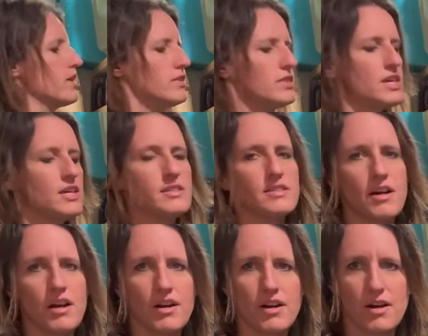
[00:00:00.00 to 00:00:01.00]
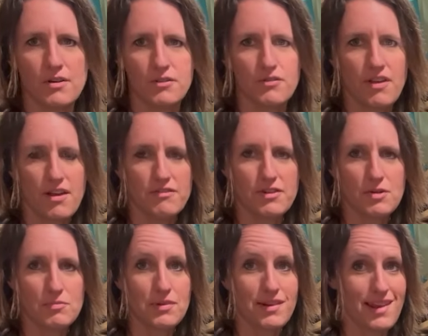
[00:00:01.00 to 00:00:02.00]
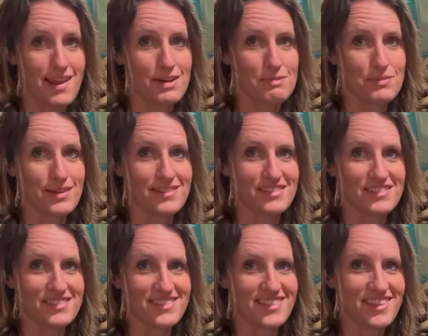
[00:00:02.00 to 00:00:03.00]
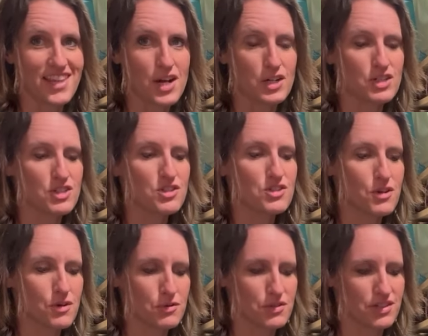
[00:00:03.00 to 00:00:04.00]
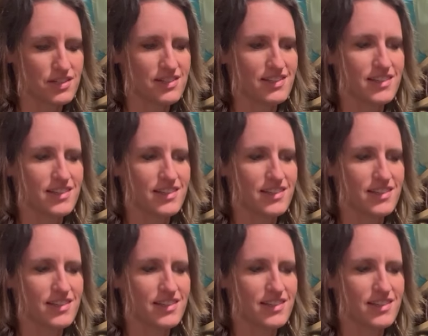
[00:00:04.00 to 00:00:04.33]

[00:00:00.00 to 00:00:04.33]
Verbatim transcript: These are our favorite banana pickles. They are so good.